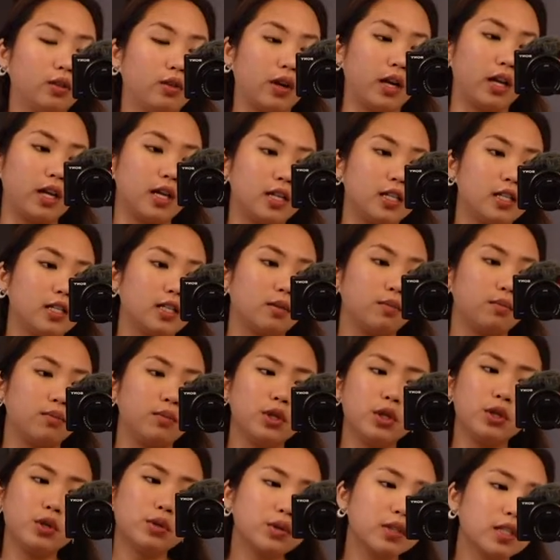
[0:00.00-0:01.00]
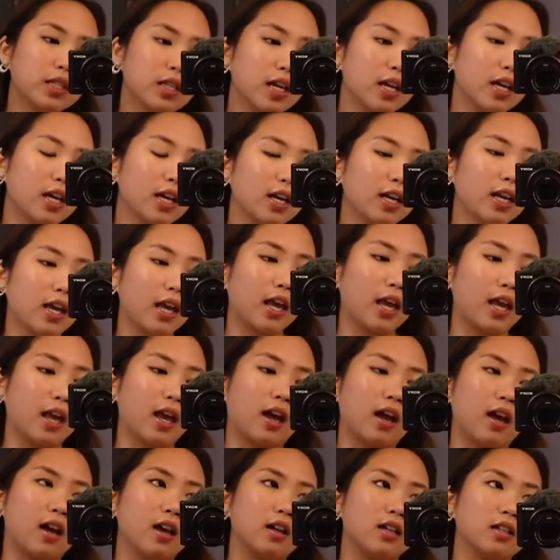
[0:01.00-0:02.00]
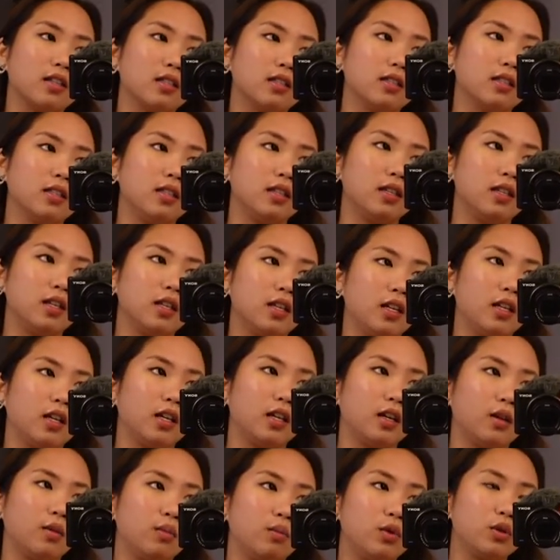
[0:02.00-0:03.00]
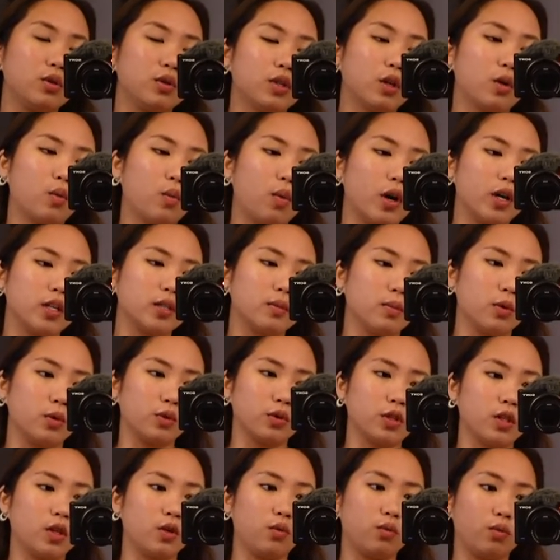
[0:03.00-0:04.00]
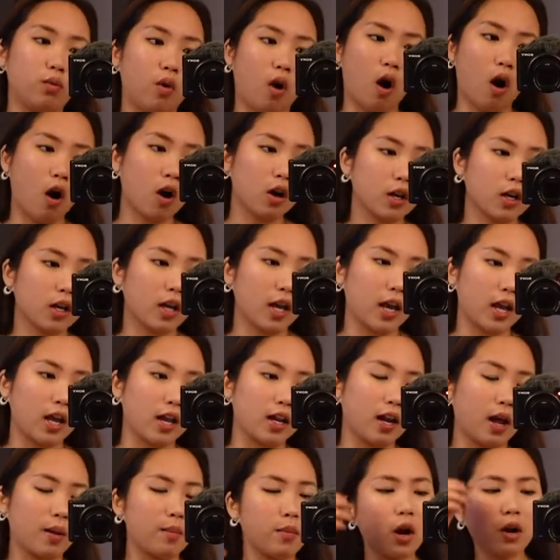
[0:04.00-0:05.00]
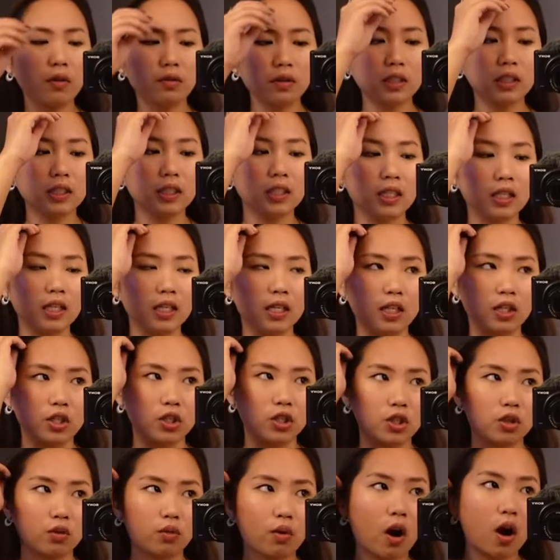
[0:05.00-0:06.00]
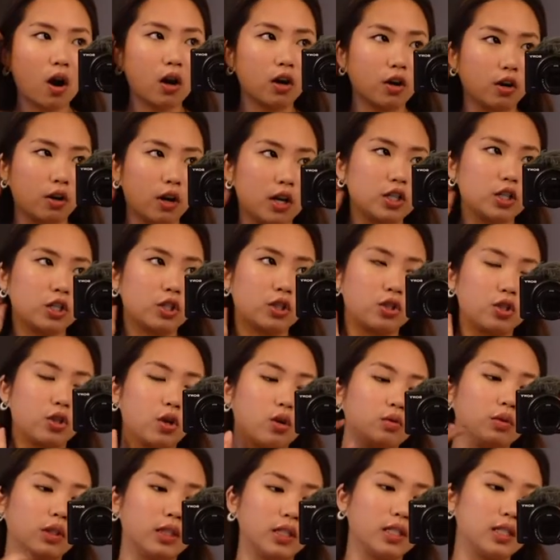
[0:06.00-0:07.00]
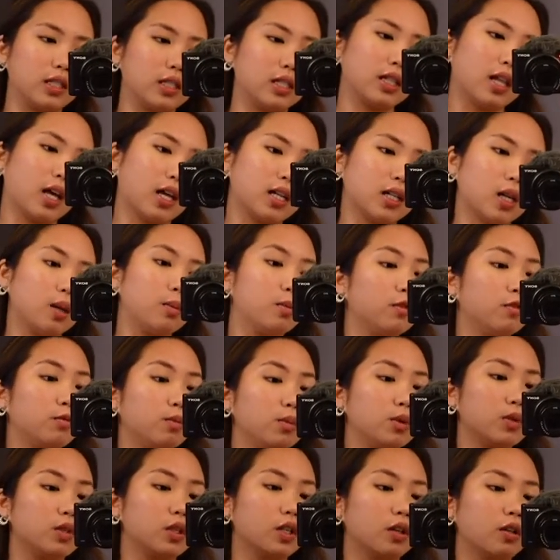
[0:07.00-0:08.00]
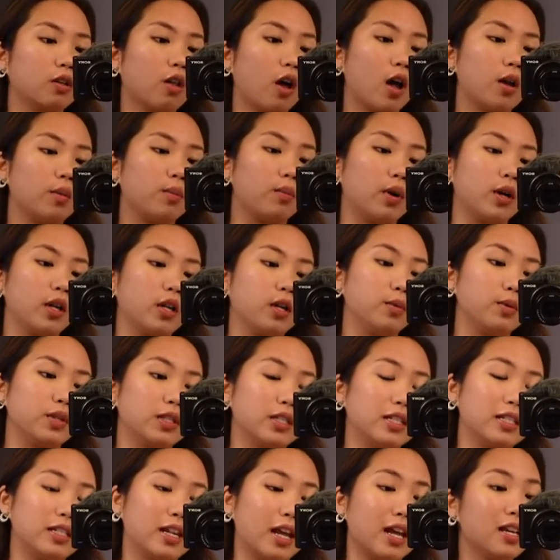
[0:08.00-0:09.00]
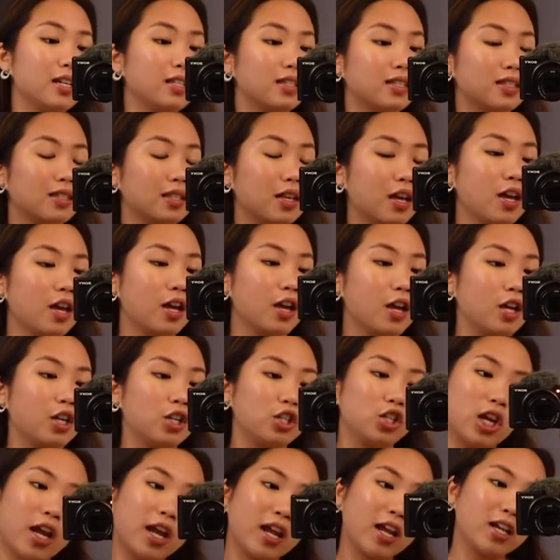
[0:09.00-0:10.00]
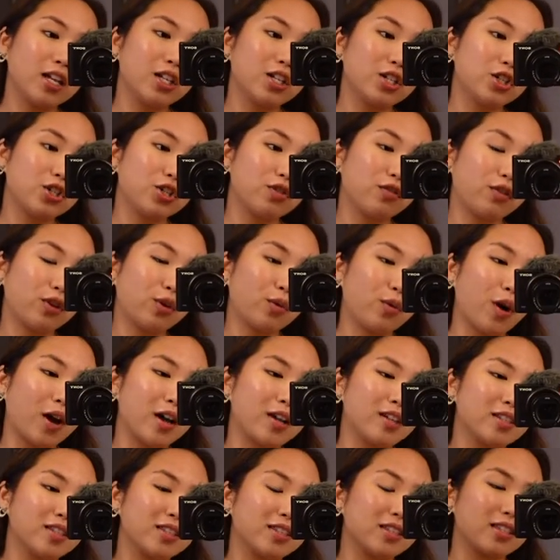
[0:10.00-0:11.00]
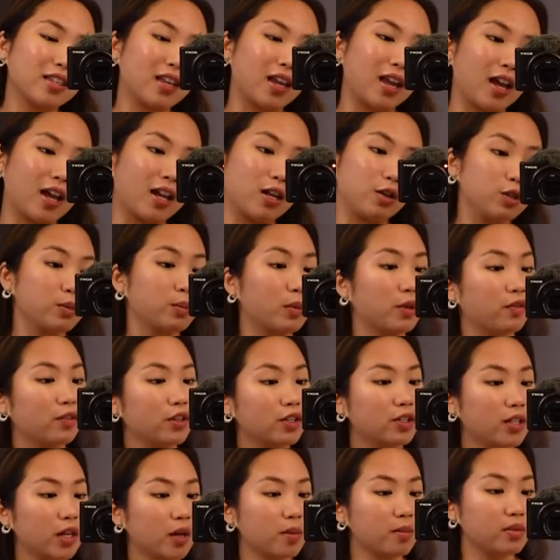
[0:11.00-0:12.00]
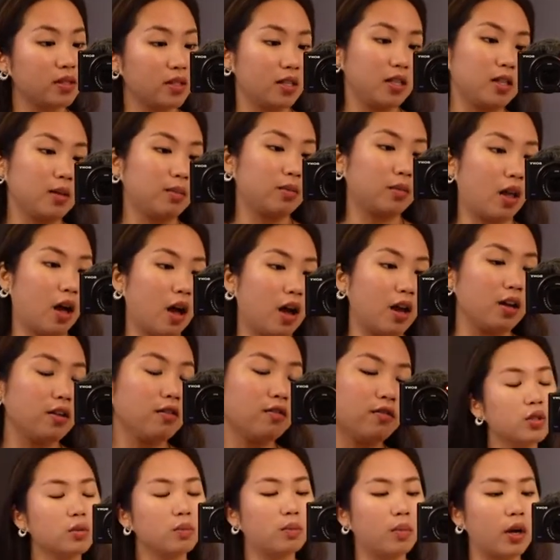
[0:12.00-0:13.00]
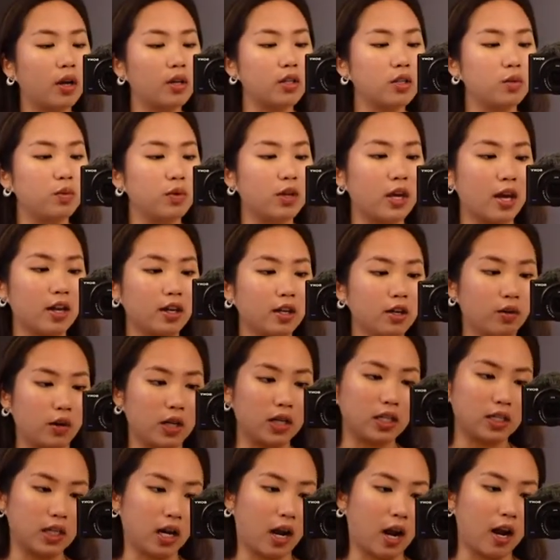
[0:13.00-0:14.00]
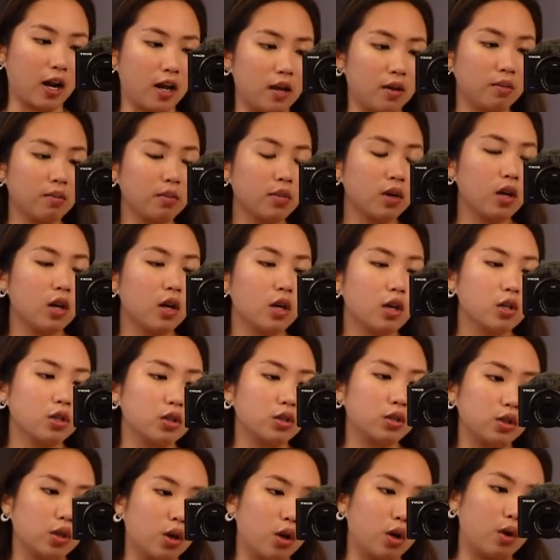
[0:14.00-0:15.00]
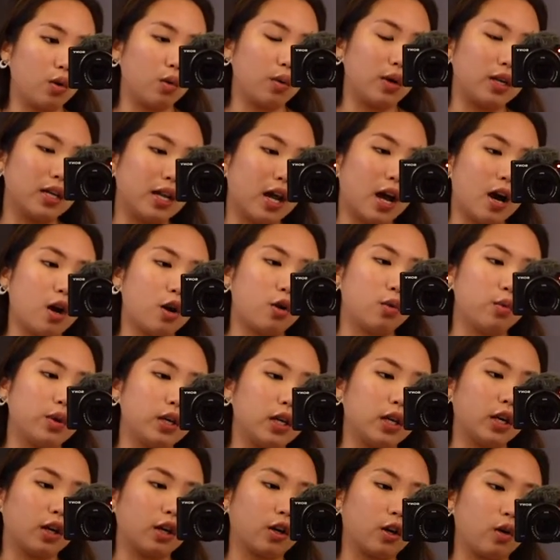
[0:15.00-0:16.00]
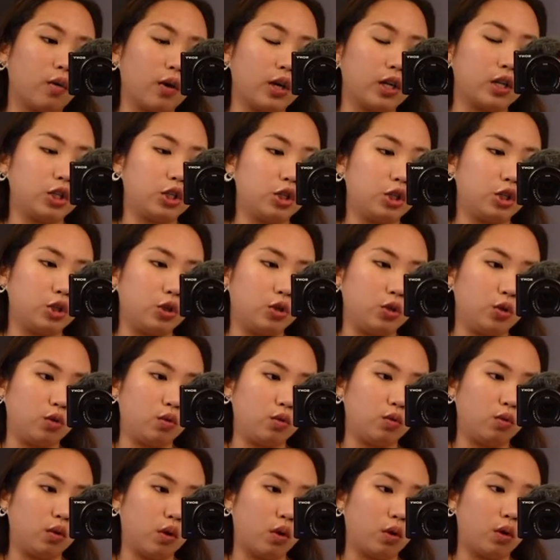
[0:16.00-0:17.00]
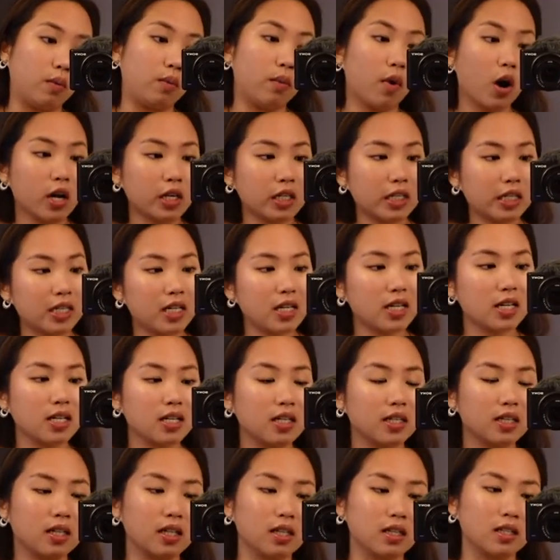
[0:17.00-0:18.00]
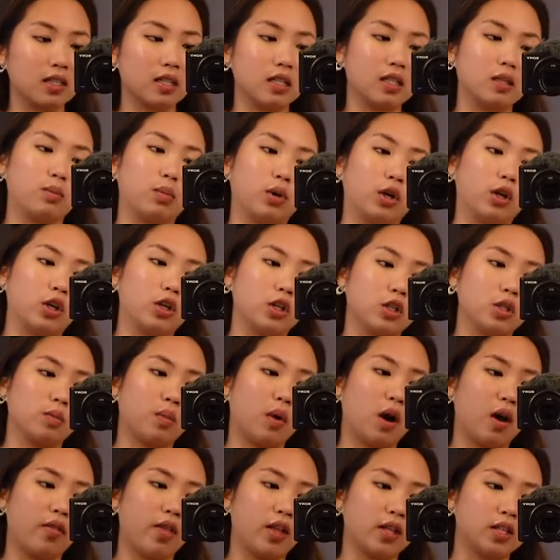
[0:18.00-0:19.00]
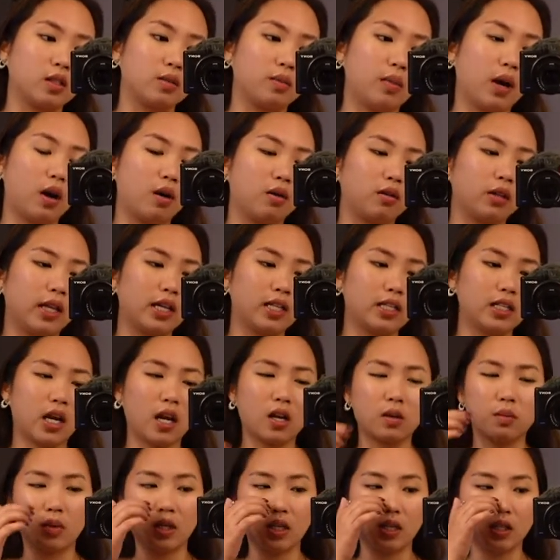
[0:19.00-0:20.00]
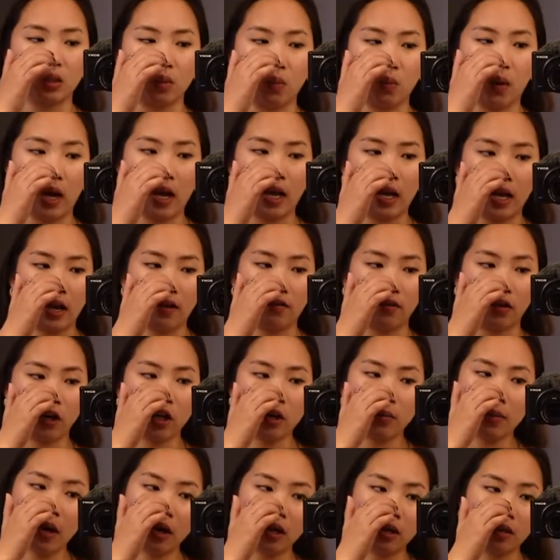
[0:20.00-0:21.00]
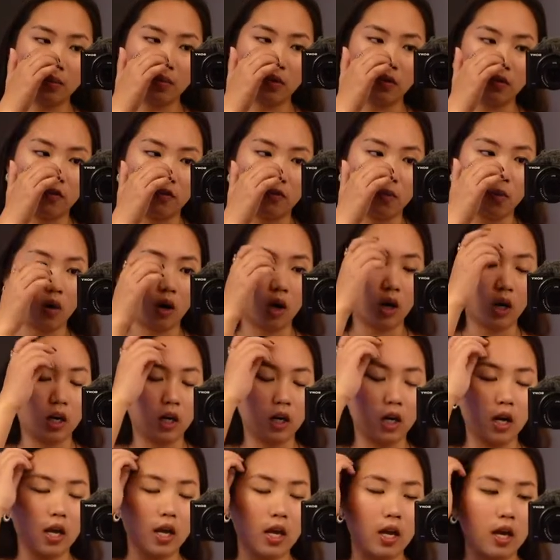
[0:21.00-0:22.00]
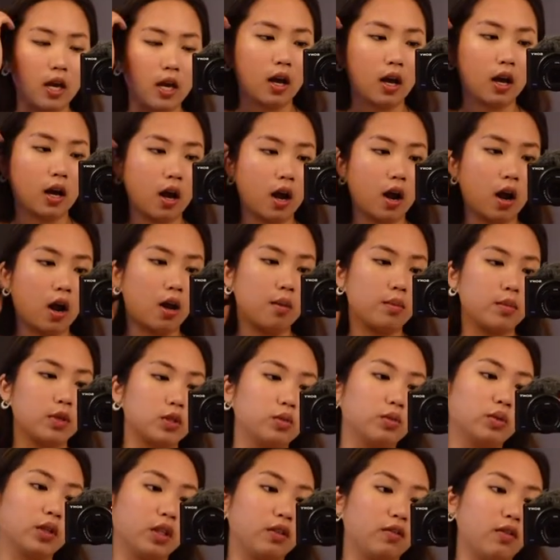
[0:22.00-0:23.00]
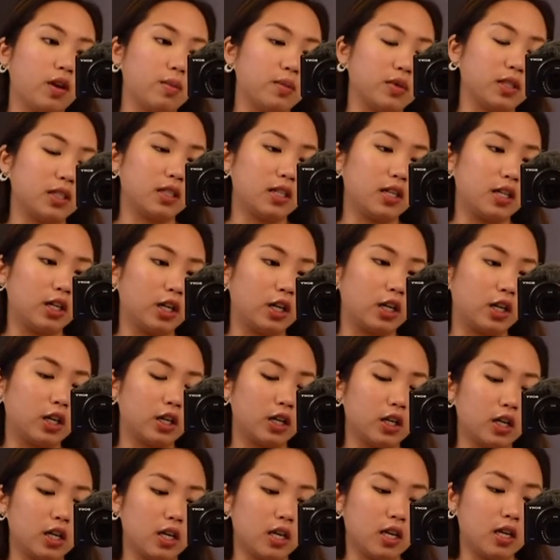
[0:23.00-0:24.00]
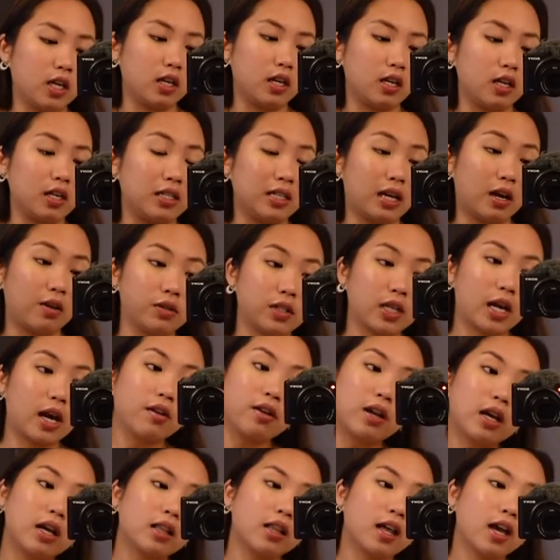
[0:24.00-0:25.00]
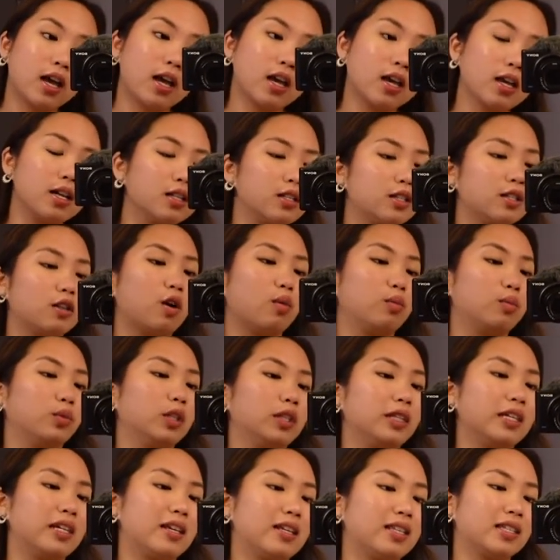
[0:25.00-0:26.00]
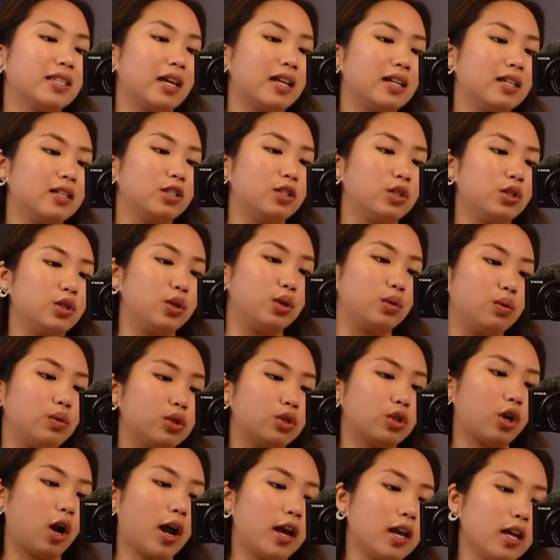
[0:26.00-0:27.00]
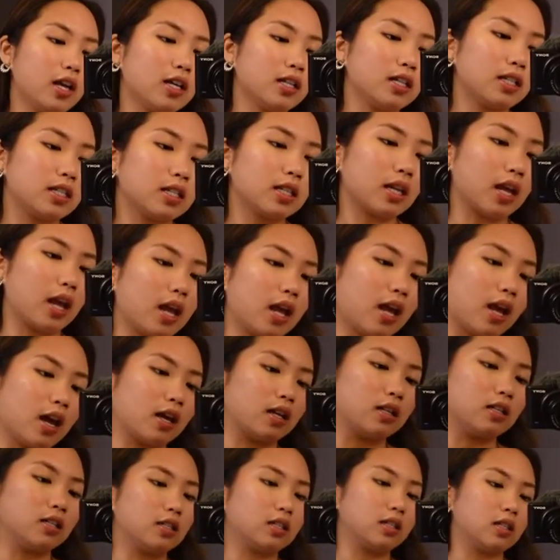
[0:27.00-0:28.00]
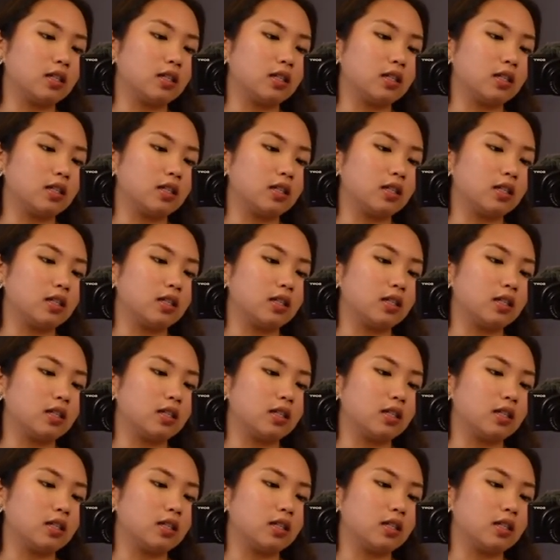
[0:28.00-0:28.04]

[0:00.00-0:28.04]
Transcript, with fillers: great music and the music was mostly rock and I'm not really into rock or I just don't listen to that type of music a lot but it was a nice change for once and it was my first time seeing them live but we had a great time so and now we are going to go to Monty's it's this burger spot that's about like 10 minutes away I've heard about it before um, it's really famous here in downtown LA and so I'm really excited to try it and